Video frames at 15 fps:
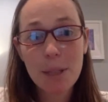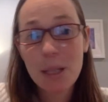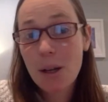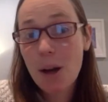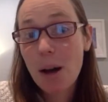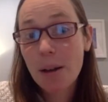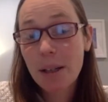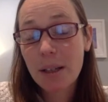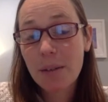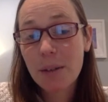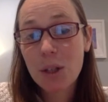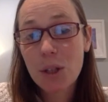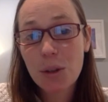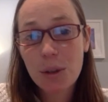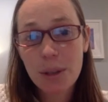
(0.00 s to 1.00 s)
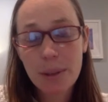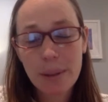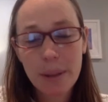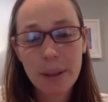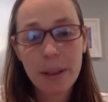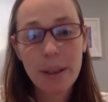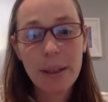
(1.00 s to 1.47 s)
see cognitive issues.
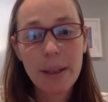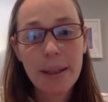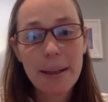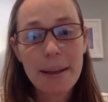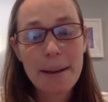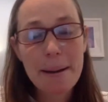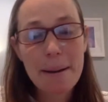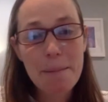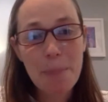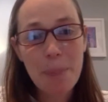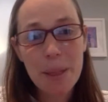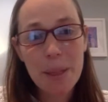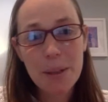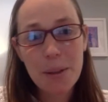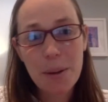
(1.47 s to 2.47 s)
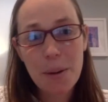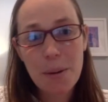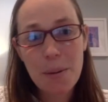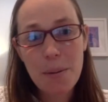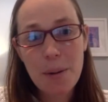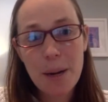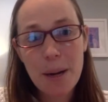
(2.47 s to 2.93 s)
Um,
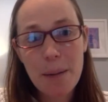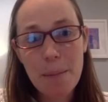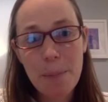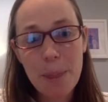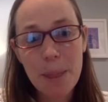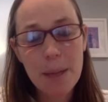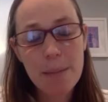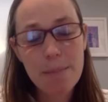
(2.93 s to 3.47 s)
so um,